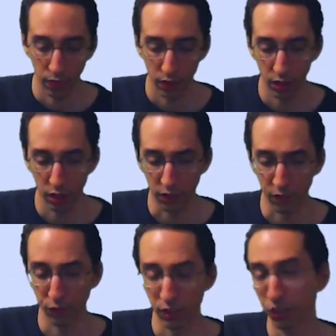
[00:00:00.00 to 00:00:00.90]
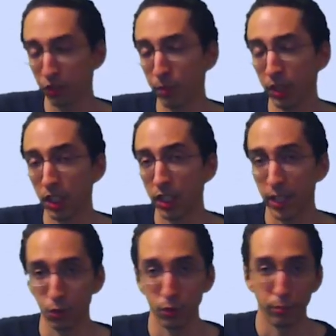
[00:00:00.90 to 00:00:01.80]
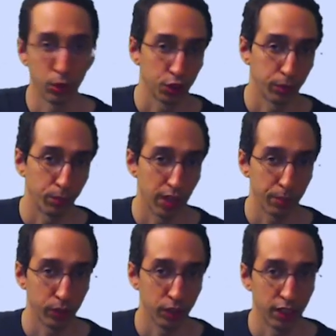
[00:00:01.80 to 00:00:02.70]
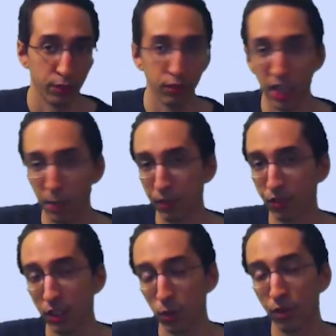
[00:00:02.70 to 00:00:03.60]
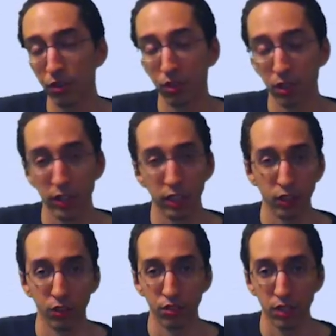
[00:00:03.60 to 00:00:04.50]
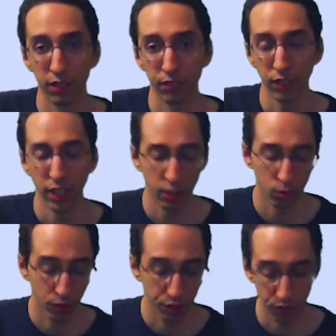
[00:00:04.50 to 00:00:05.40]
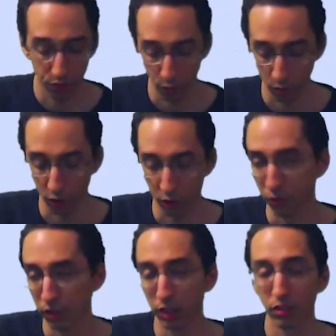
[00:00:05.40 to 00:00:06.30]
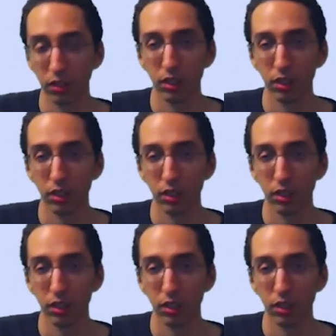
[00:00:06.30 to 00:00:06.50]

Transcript: the fuseki's played, how to approach it properly, common sequences, all that good stuff, and reasons for all those things.